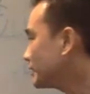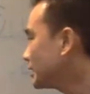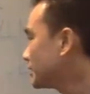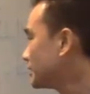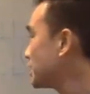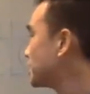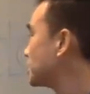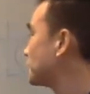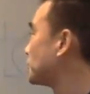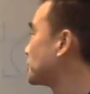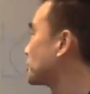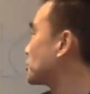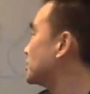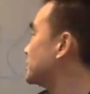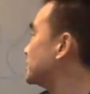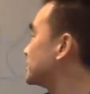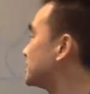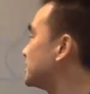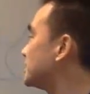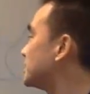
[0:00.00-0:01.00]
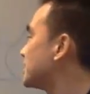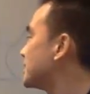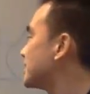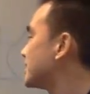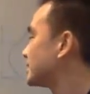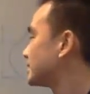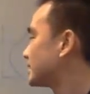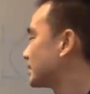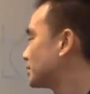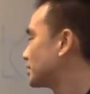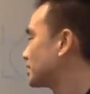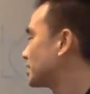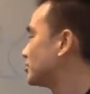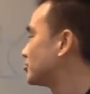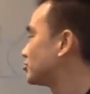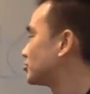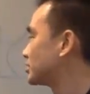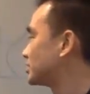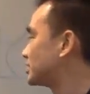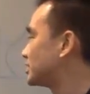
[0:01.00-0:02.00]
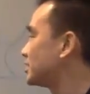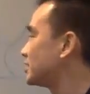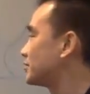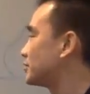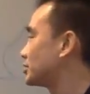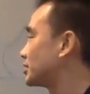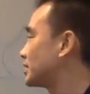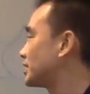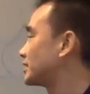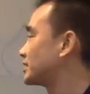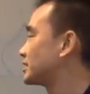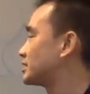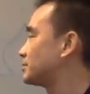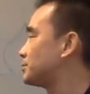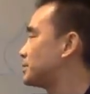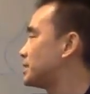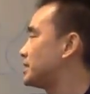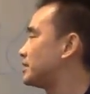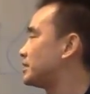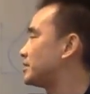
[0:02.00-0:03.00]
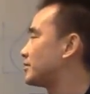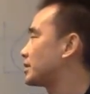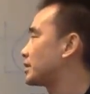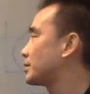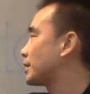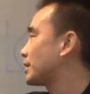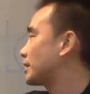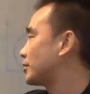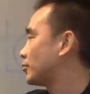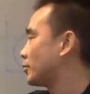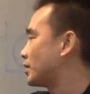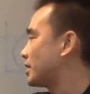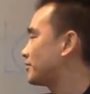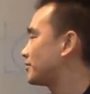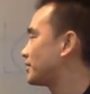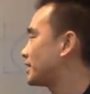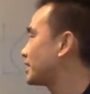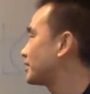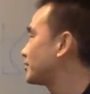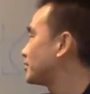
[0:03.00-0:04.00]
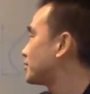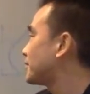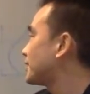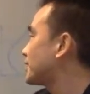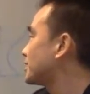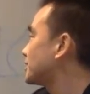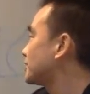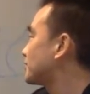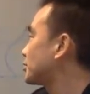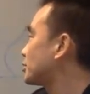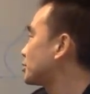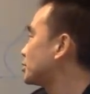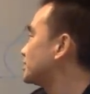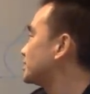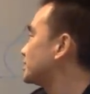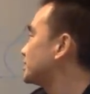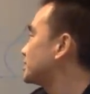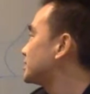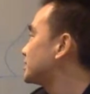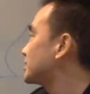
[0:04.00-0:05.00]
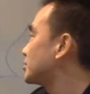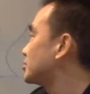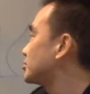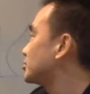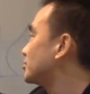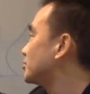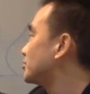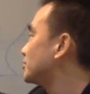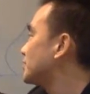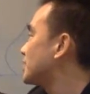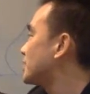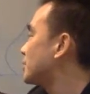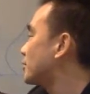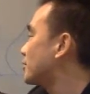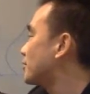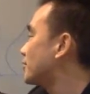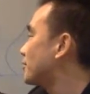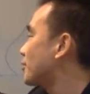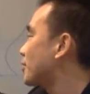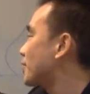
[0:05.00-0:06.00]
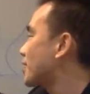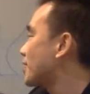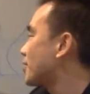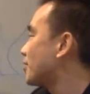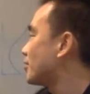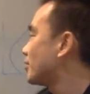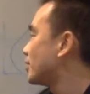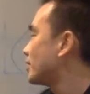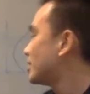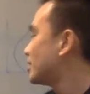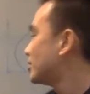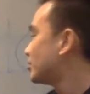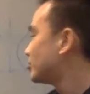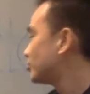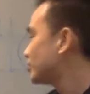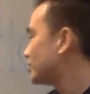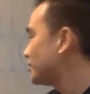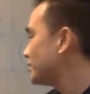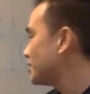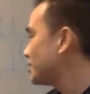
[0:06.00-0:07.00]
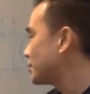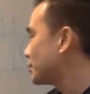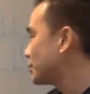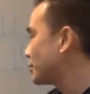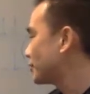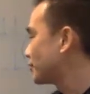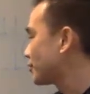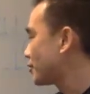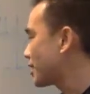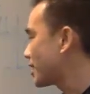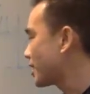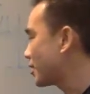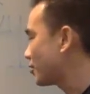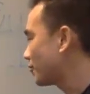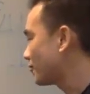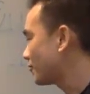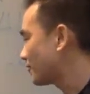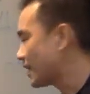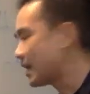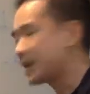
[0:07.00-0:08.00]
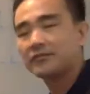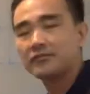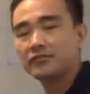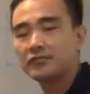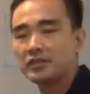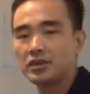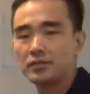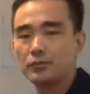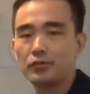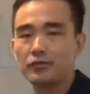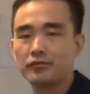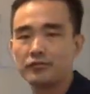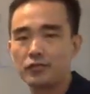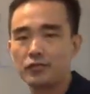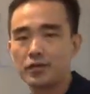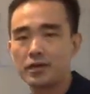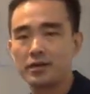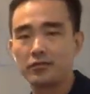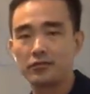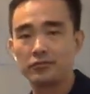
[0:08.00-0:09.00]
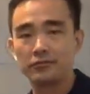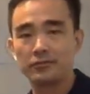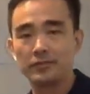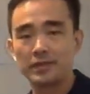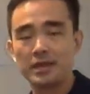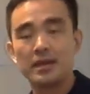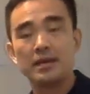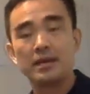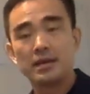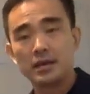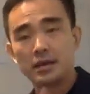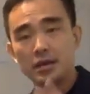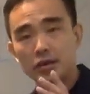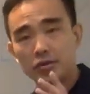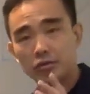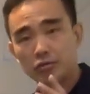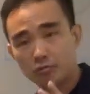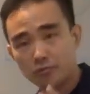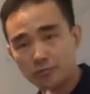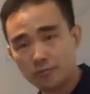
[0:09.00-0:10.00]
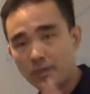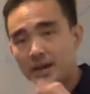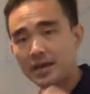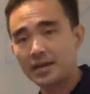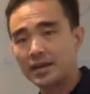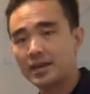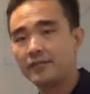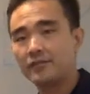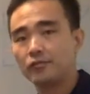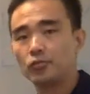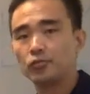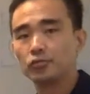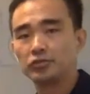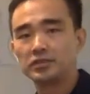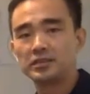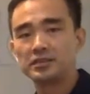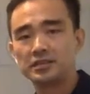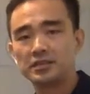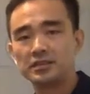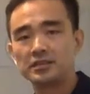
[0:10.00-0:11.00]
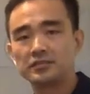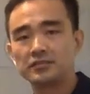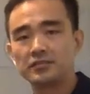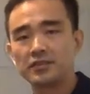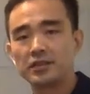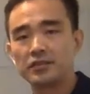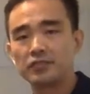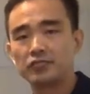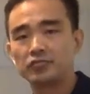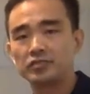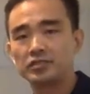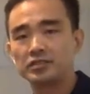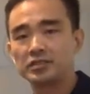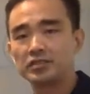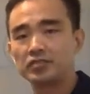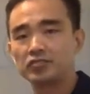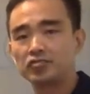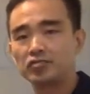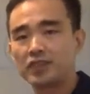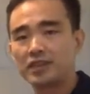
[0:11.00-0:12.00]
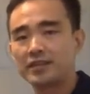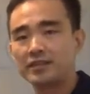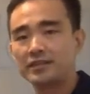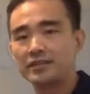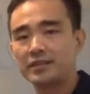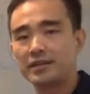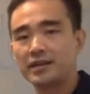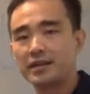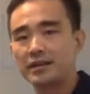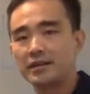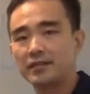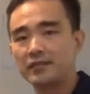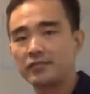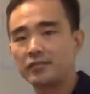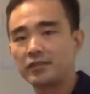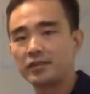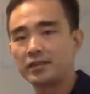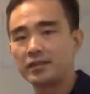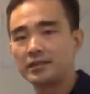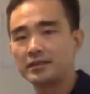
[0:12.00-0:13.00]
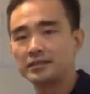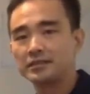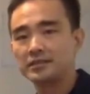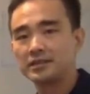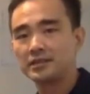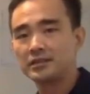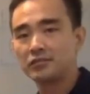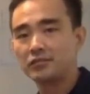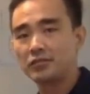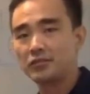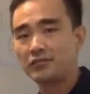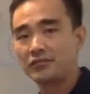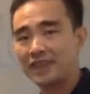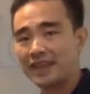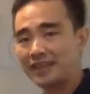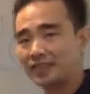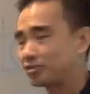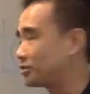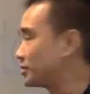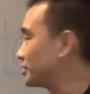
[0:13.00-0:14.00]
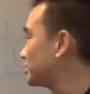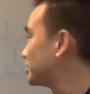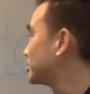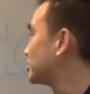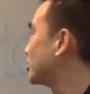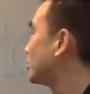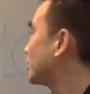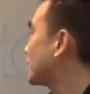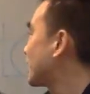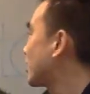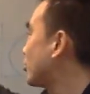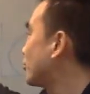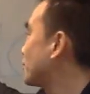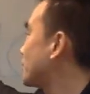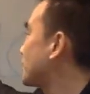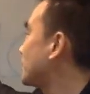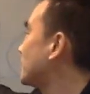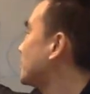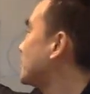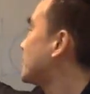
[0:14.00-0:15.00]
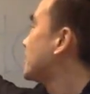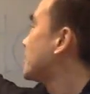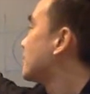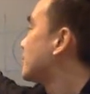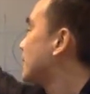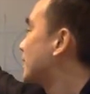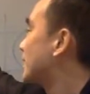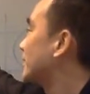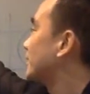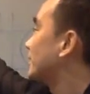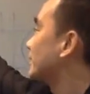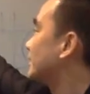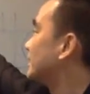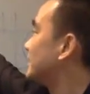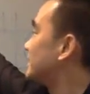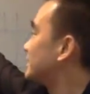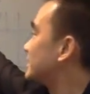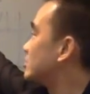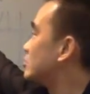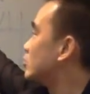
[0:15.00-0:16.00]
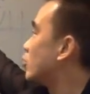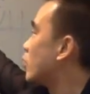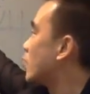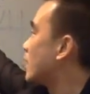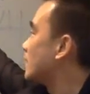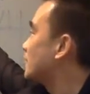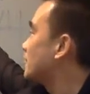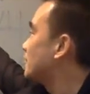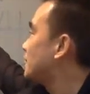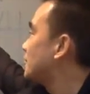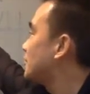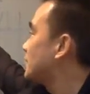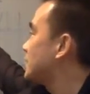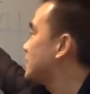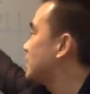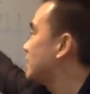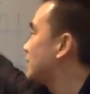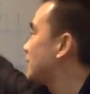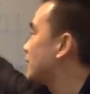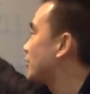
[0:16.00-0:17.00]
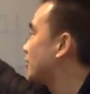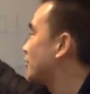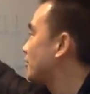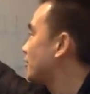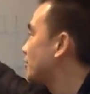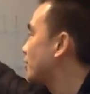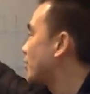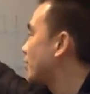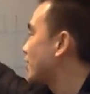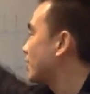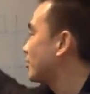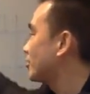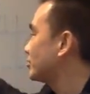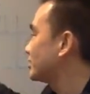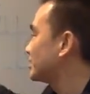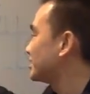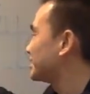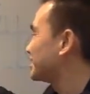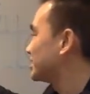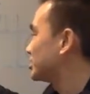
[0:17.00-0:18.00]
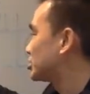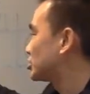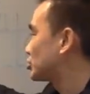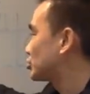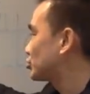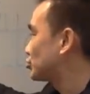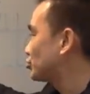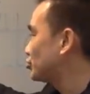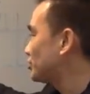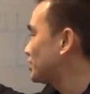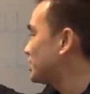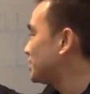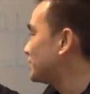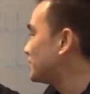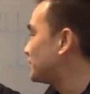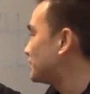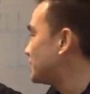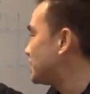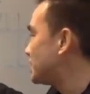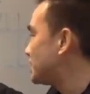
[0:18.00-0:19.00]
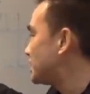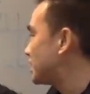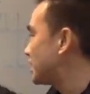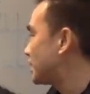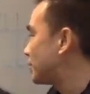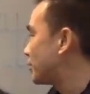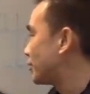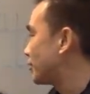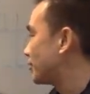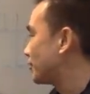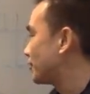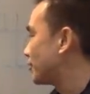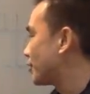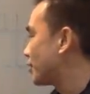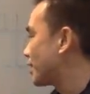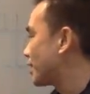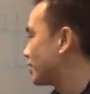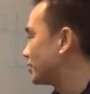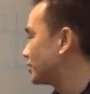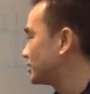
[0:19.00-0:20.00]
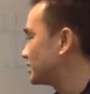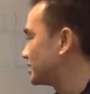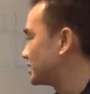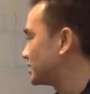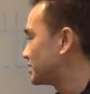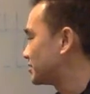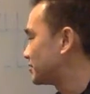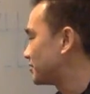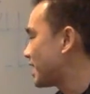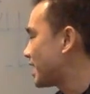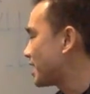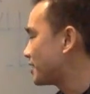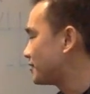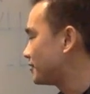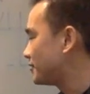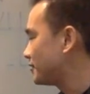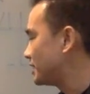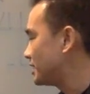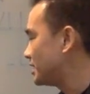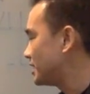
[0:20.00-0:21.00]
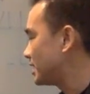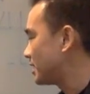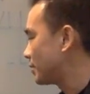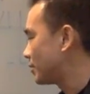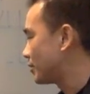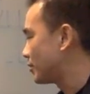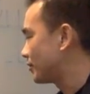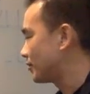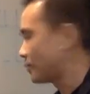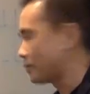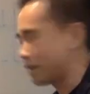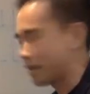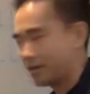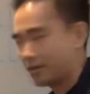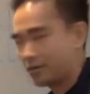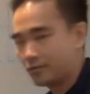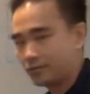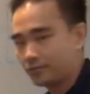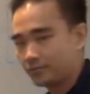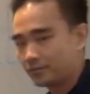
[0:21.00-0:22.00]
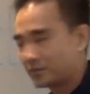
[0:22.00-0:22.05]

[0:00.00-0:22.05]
Then the frequency, something interesting, if you take speed divided by the wavelength, you'll find that the frequency is equals to V upon 4L, 3V upon 4L, 5V upon 4L. You might have noticed this very interesting trend. I realize that the reflection is not helping, but this is 1V upon 4L, this is 3V upon 4L, this is 5V upon 4L.